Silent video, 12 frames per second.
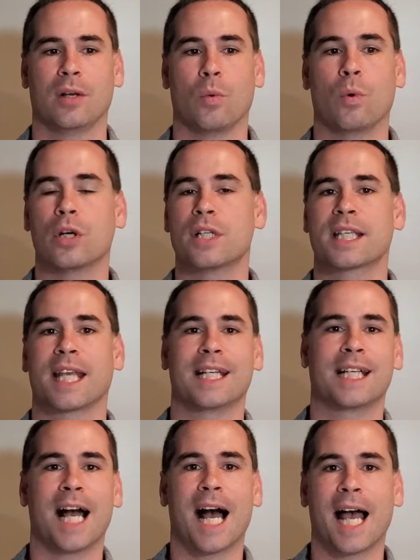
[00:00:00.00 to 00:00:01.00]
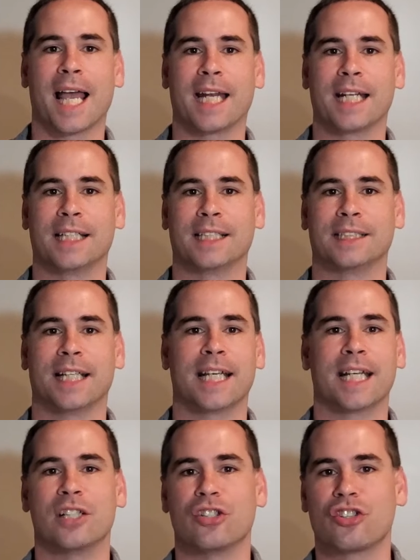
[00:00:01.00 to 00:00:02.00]
Words can guide, they
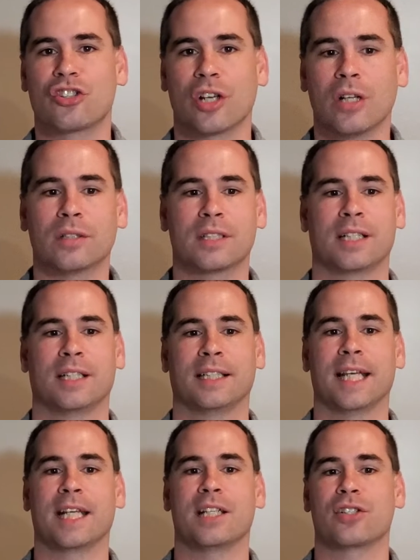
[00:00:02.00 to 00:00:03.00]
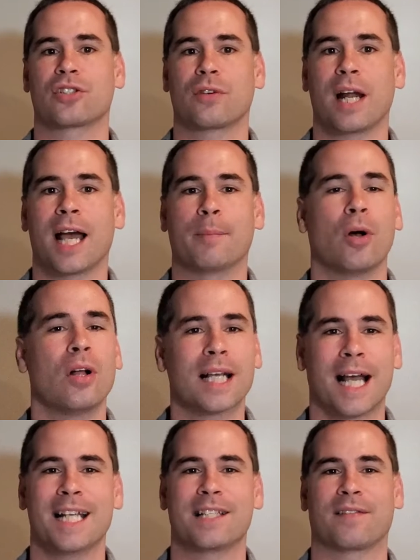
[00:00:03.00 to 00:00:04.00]
can insult, they can describe, all
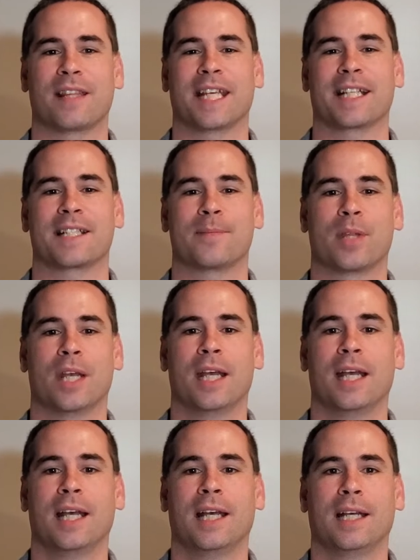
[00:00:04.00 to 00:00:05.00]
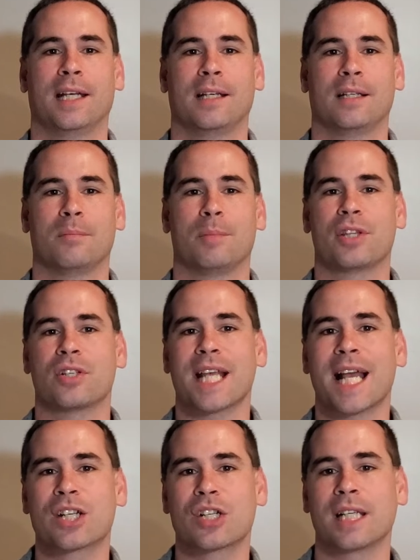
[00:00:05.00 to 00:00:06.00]
kinds of things. But there's
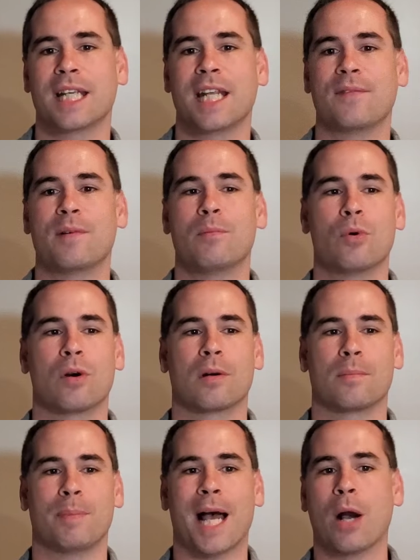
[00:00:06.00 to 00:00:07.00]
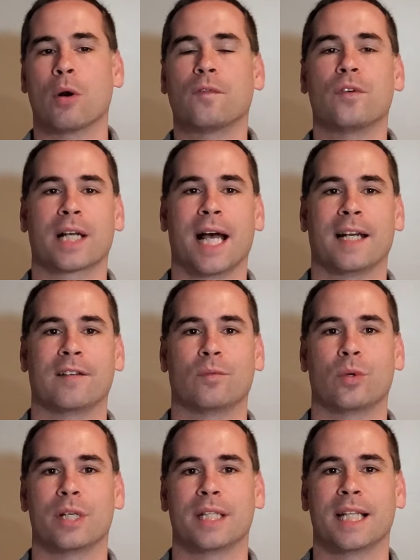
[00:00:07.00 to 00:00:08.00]
actually an even more powerful kind of
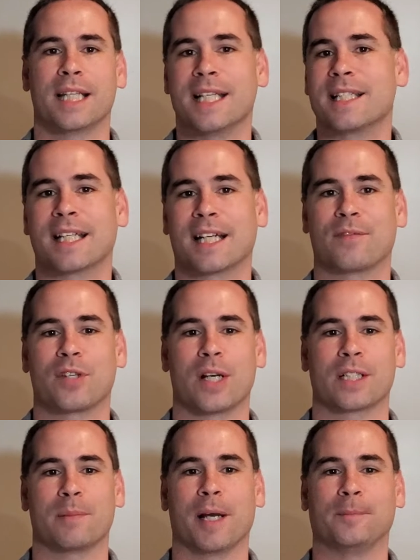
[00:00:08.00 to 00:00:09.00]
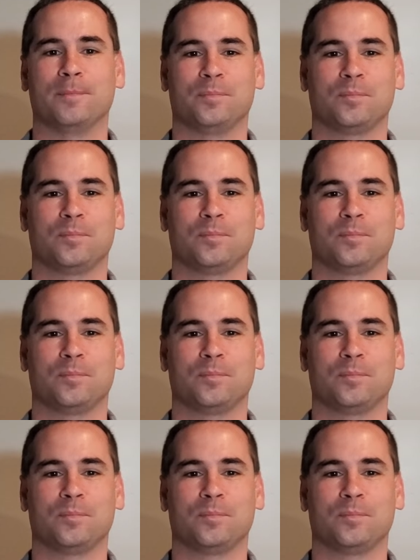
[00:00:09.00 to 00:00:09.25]
word than these that I've talked about.